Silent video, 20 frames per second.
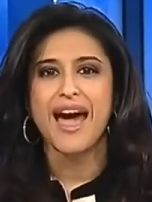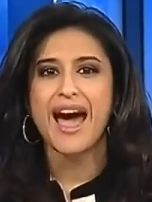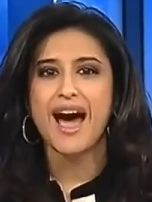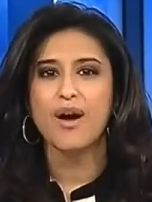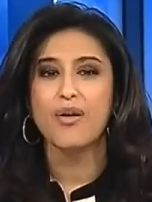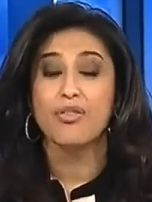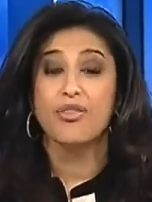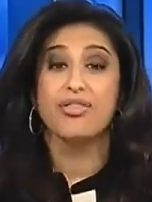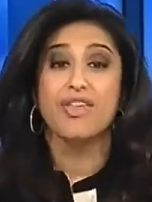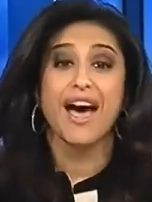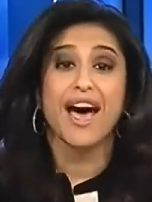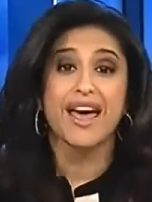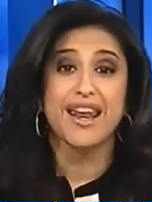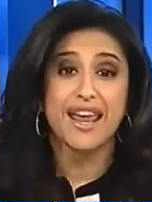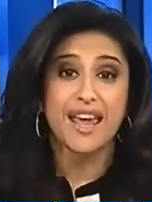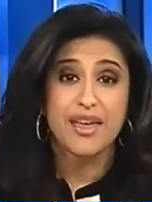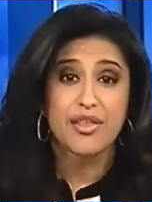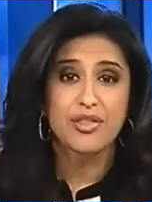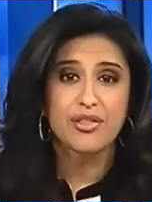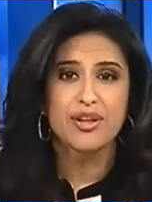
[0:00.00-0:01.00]
how that
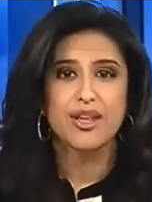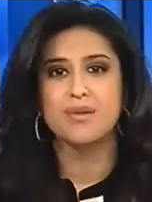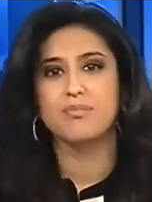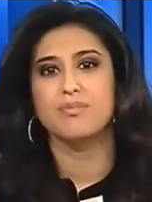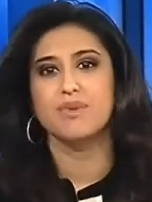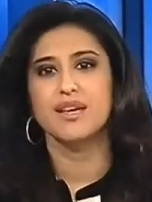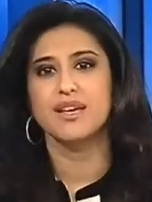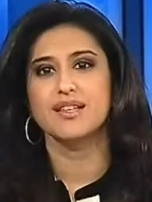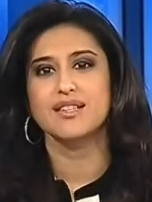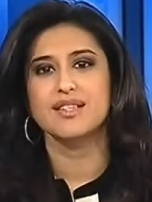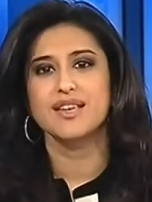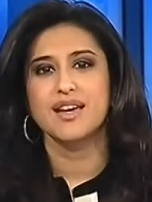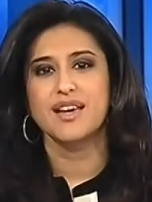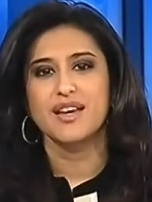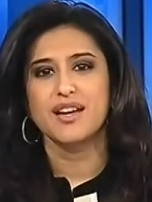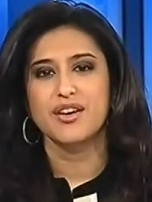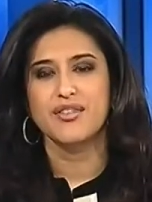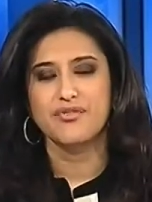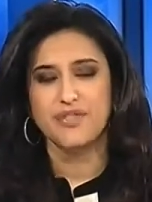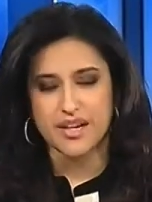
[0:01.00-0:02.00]
ethnic mix
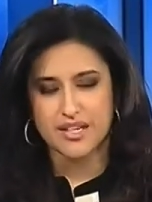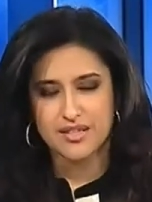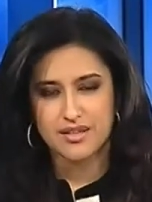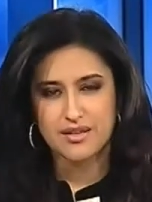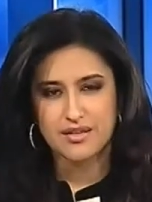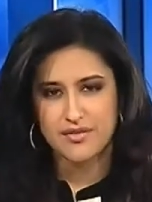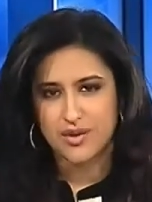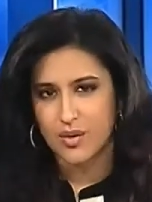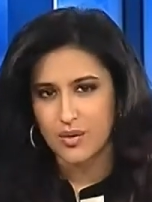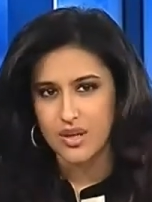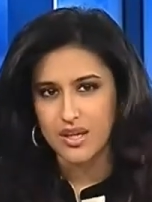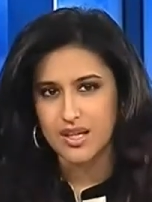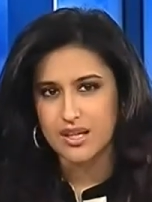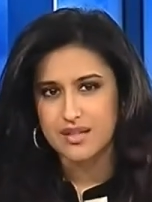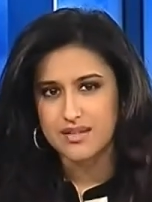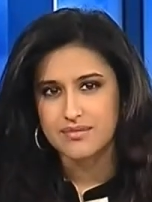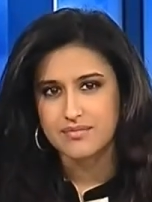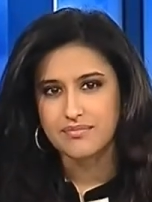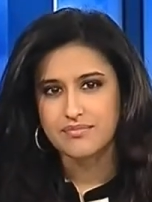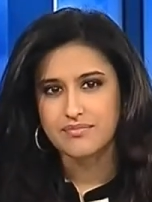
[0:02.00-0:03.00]
affected the voting.